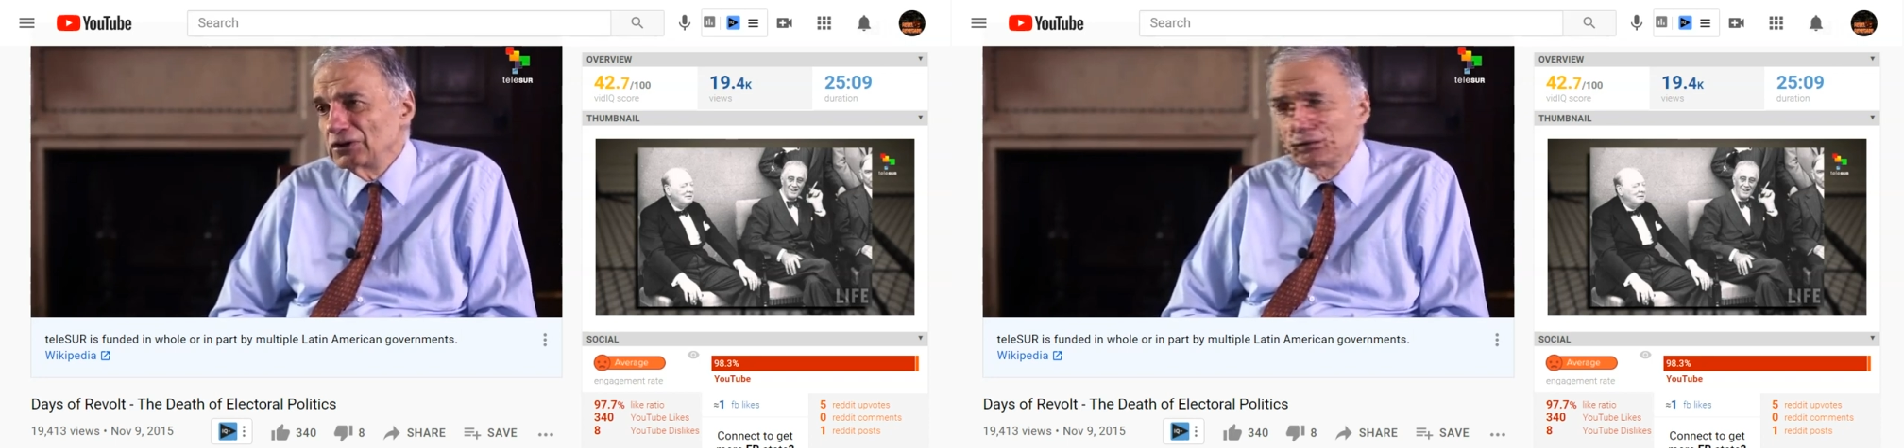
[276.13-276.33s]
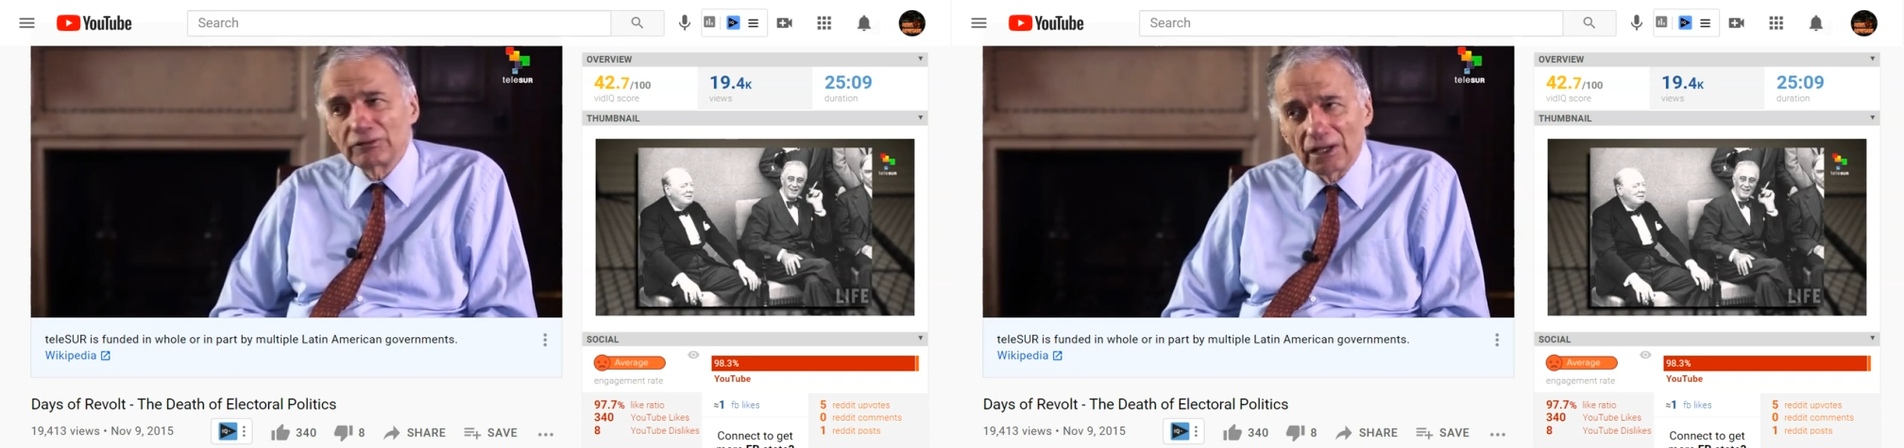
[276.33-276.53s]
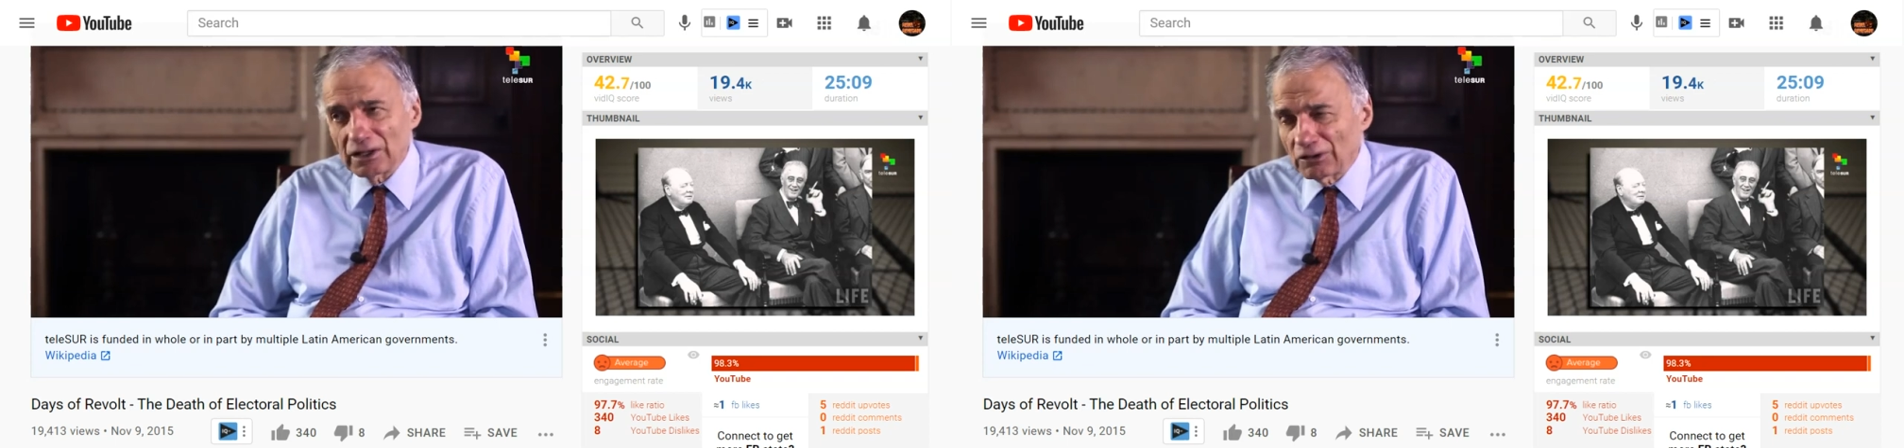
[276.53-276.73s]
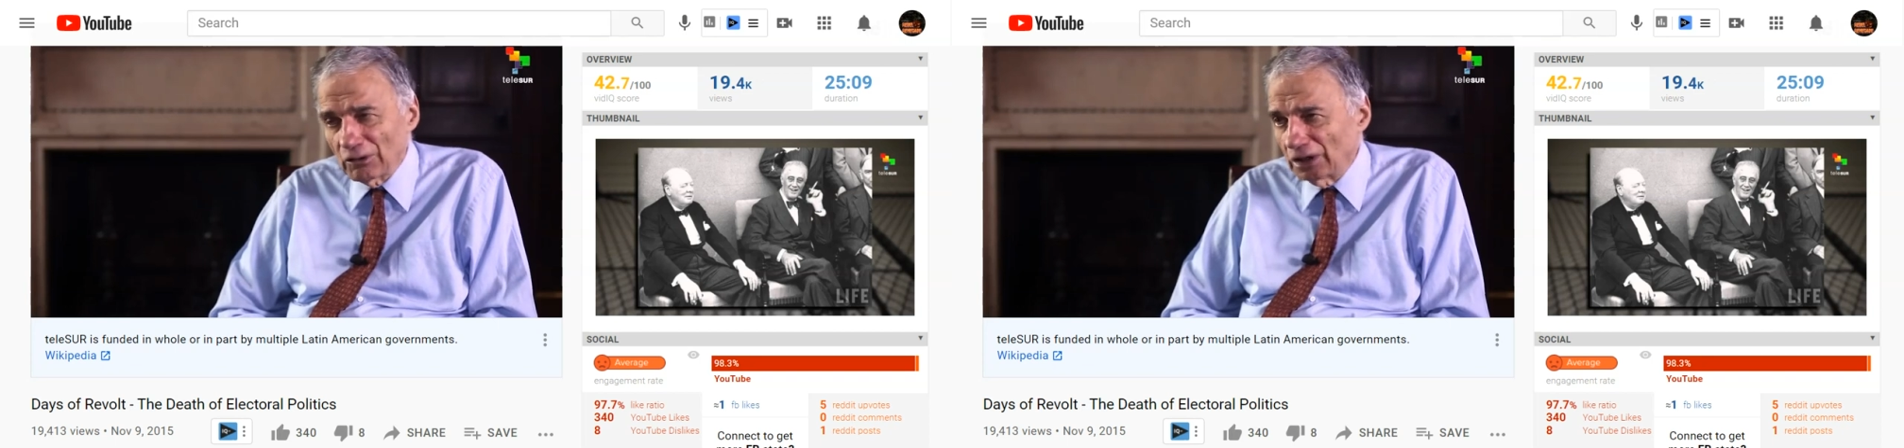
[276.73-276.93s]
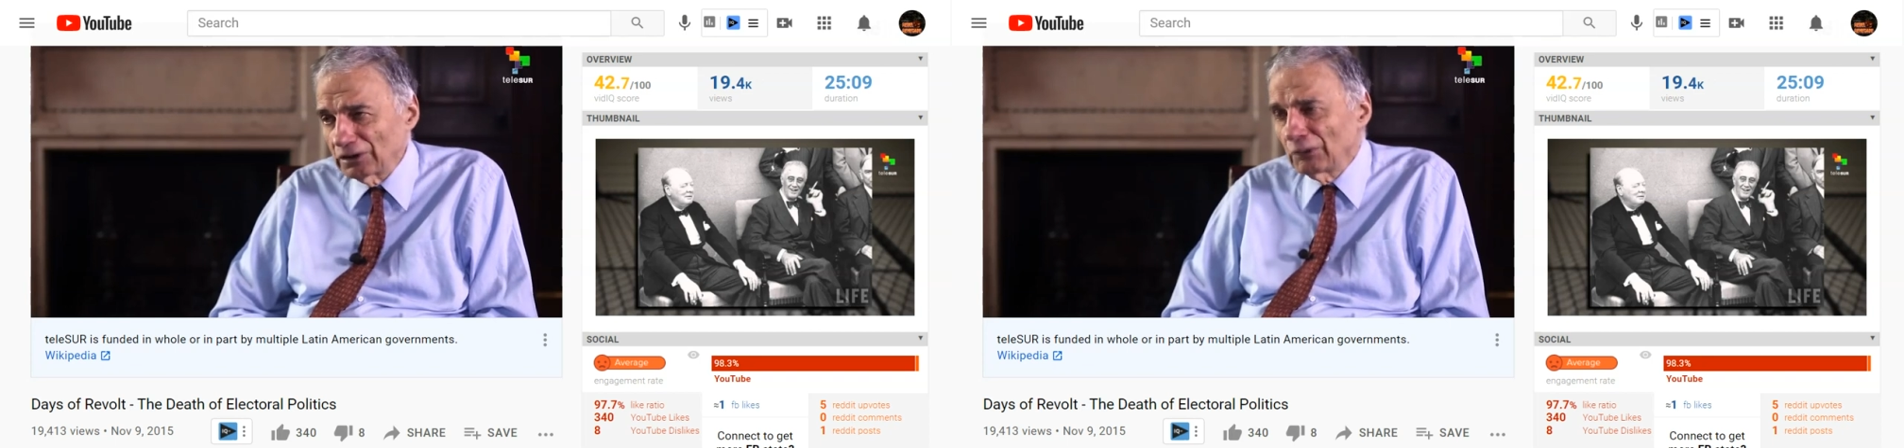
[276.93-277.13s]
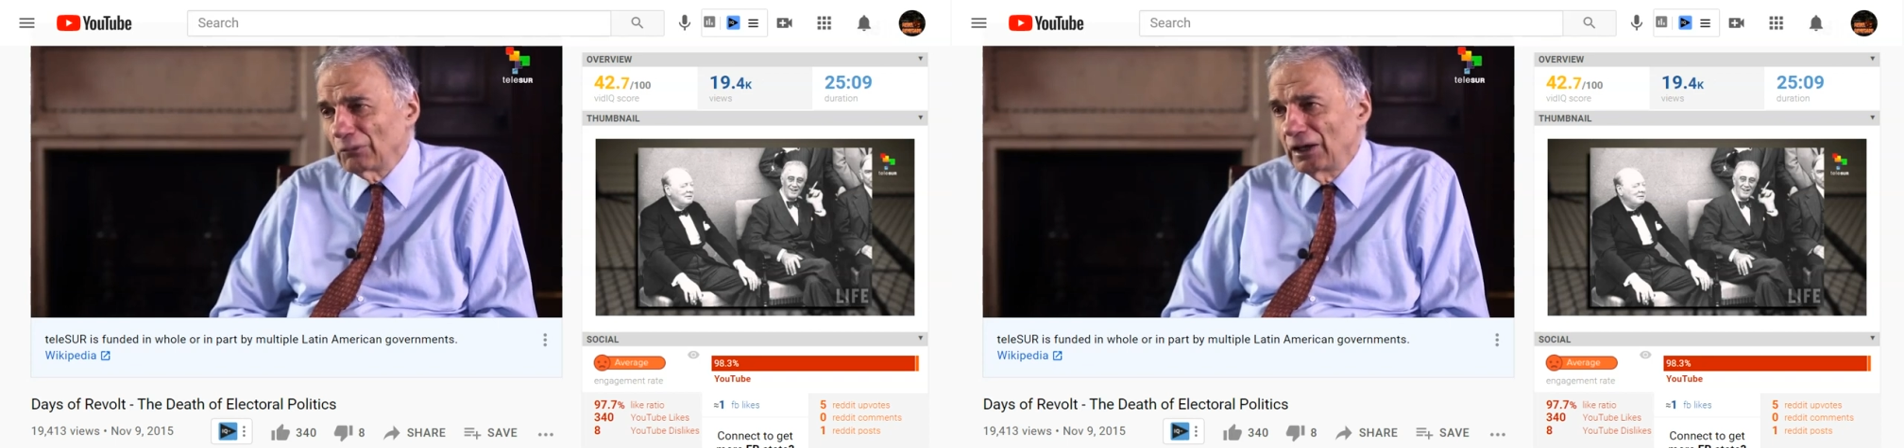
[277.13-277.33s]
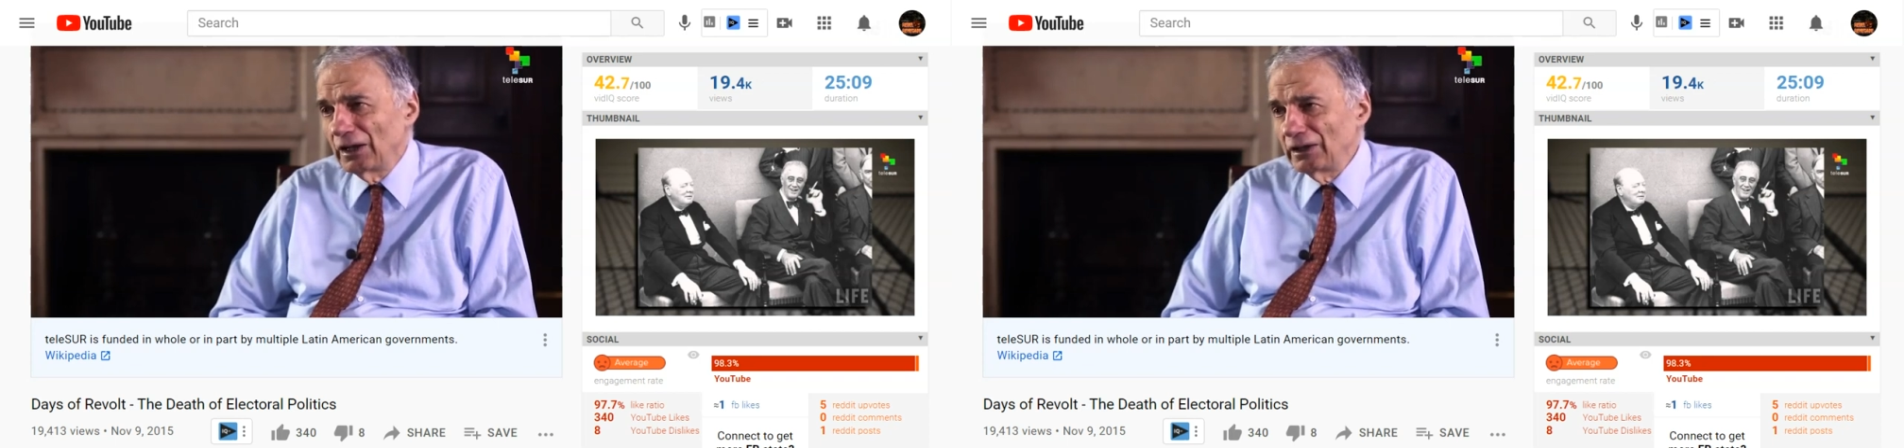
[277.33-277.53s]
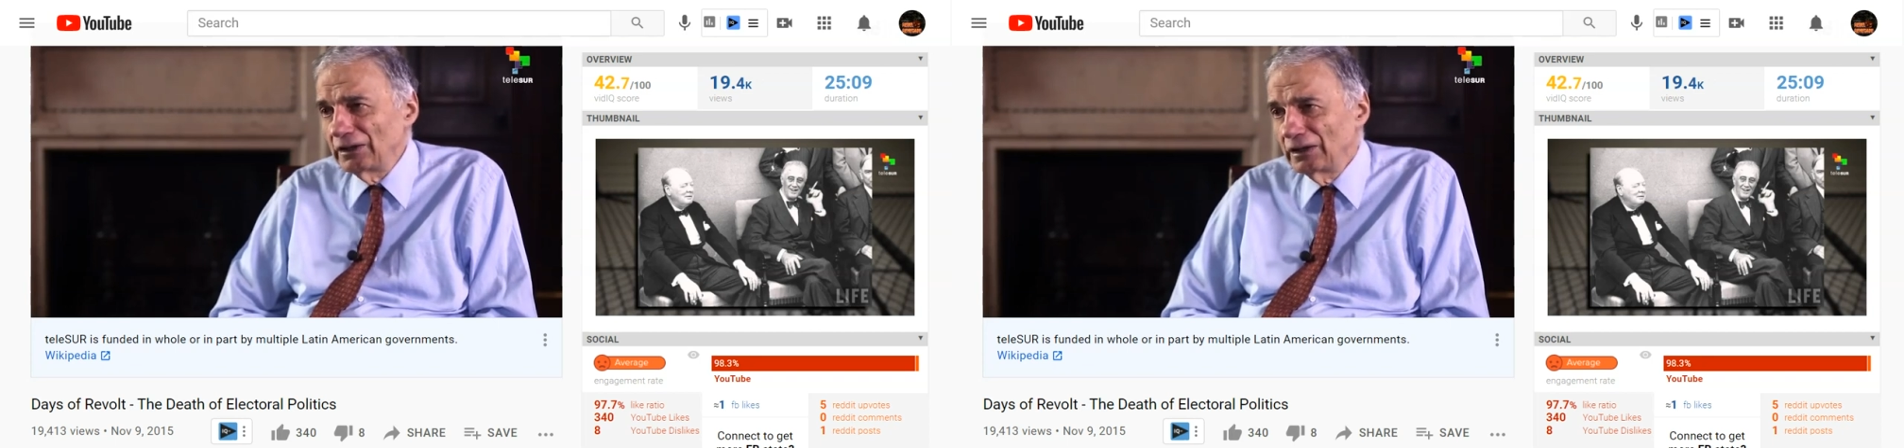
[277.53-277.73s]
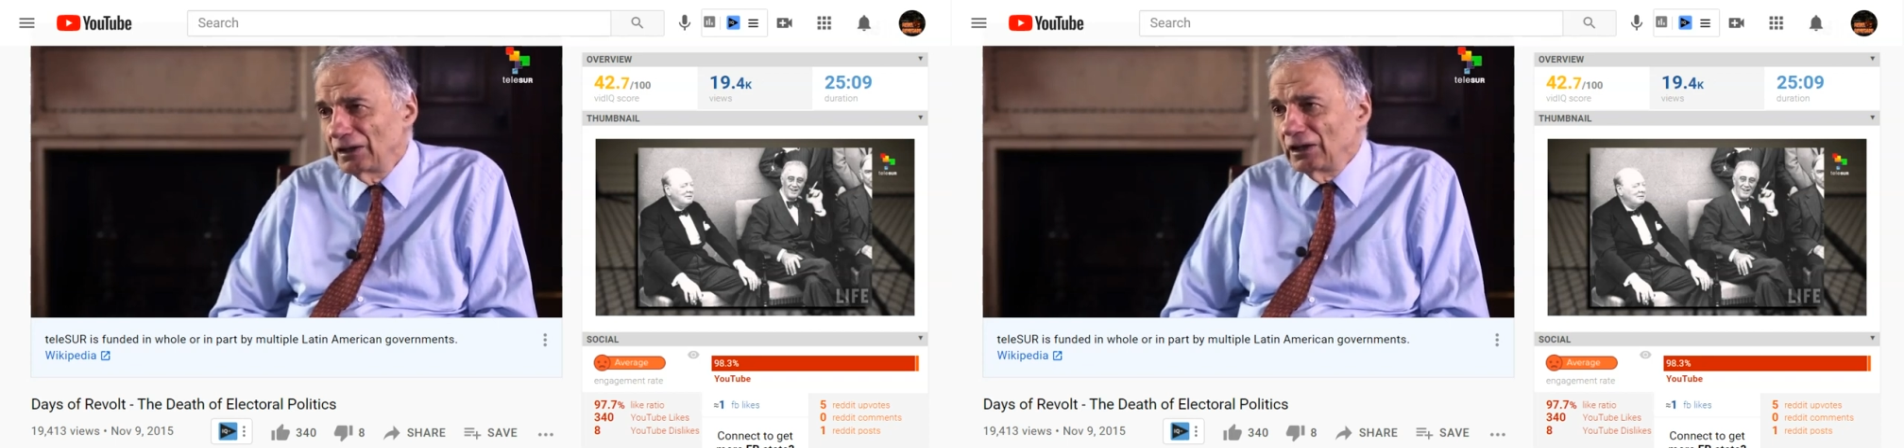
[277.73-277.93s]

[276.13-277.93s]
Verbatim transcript: you've got to go all the way.